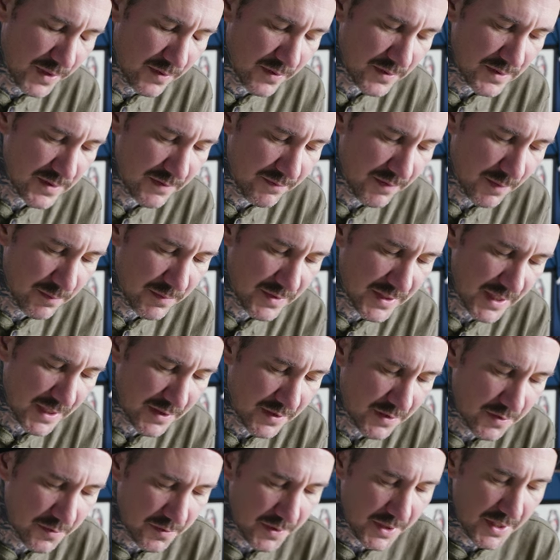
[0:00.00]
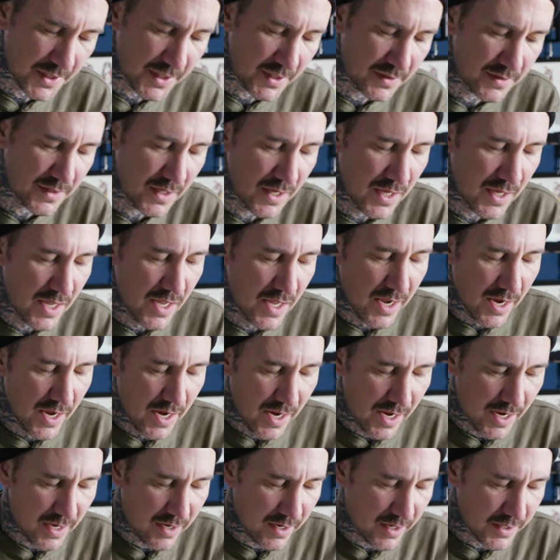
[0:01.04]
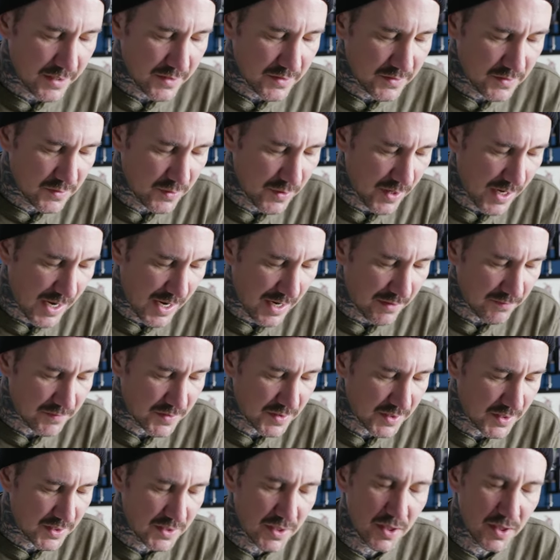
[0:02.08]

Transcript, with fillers: because if I'm tattooing it I like to have the